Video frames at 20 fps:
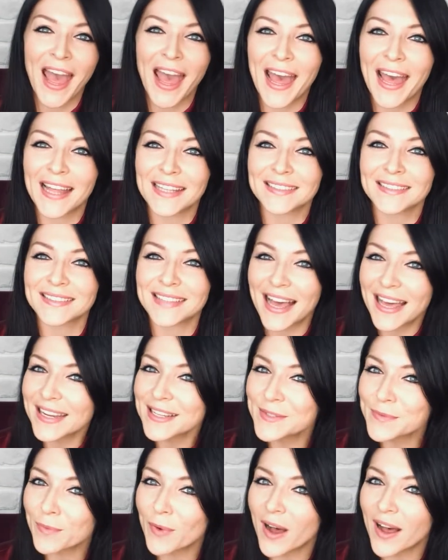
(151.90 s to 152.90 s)
And
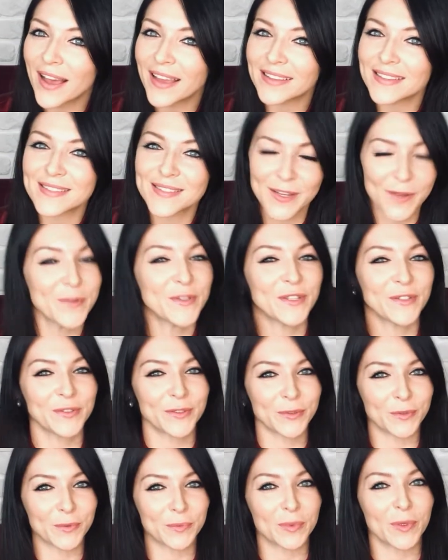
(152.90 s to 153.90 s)
that is why this coaching
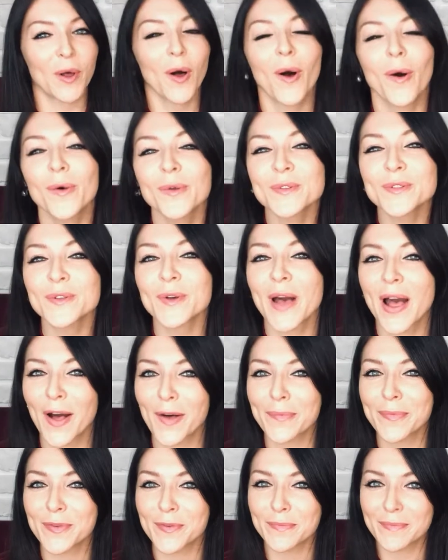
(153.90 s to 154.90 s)
tool will also
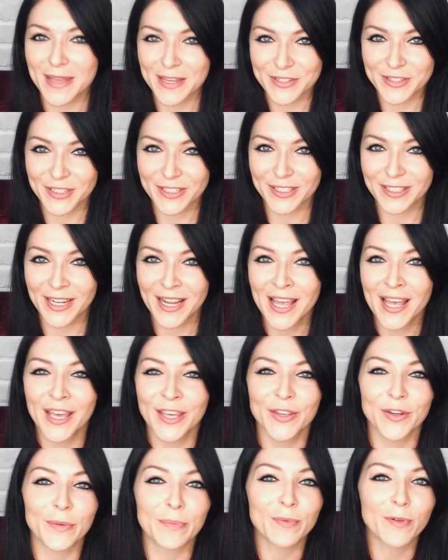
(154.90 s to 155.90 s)
help you measure
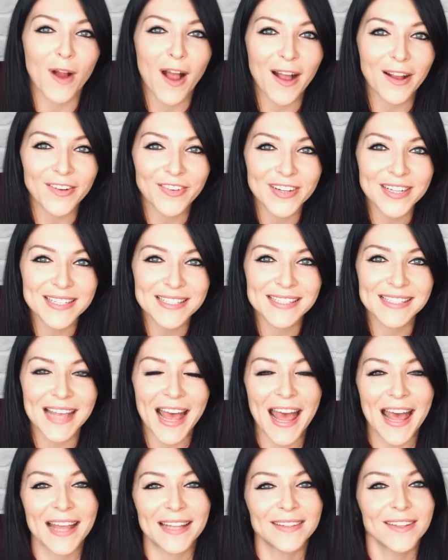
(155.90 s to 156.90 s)
your progress
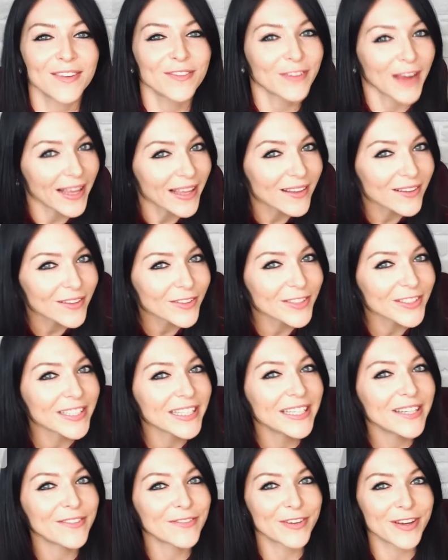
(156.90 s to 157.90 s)
and
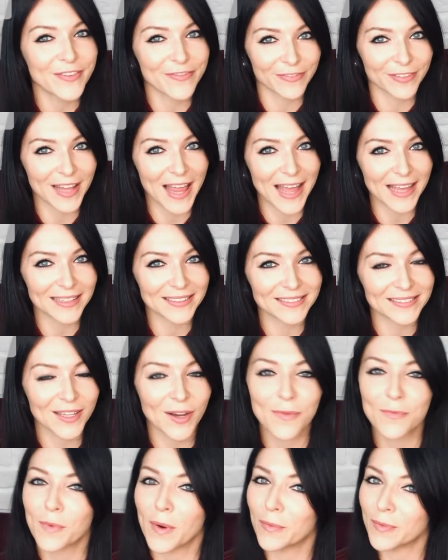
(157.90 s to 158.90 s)
regularly reflect
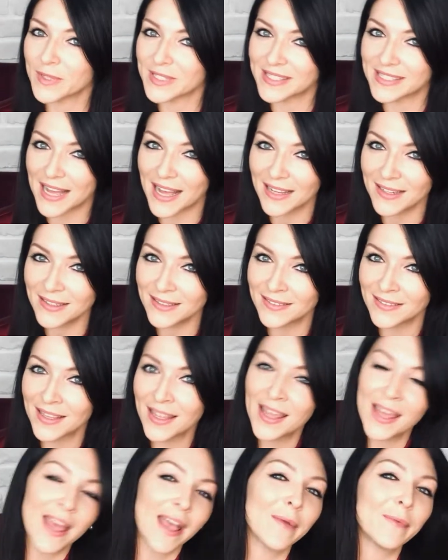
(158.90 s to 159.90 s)
on what was done
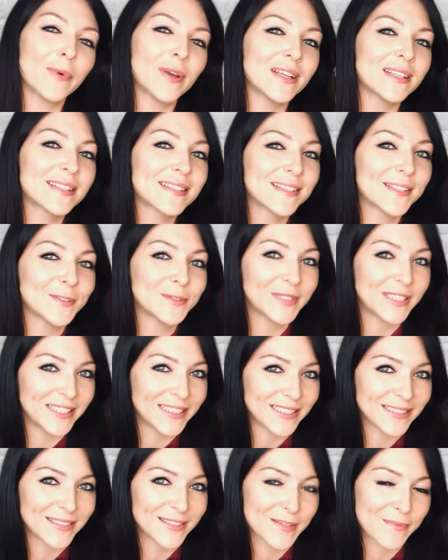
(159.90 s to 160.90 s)
and what is still
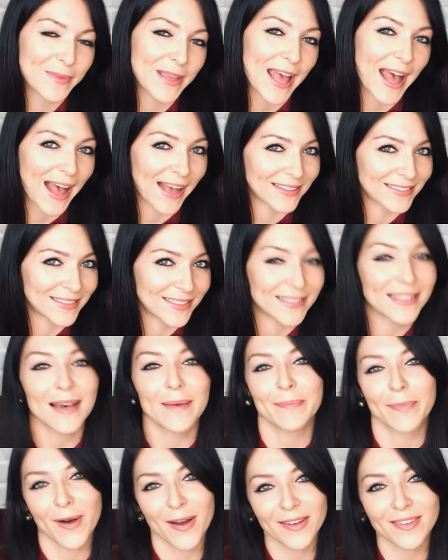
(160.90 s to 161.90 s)
needed to be acted
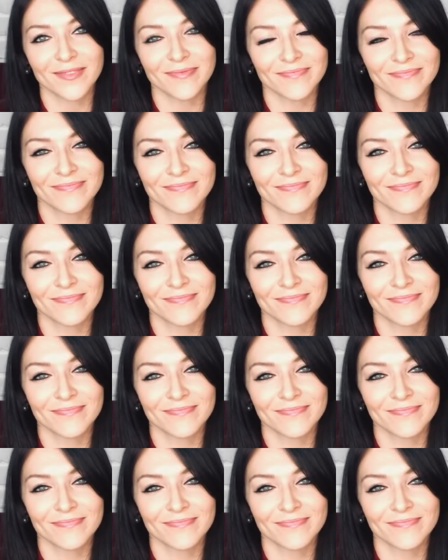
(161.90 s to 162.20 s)
upon.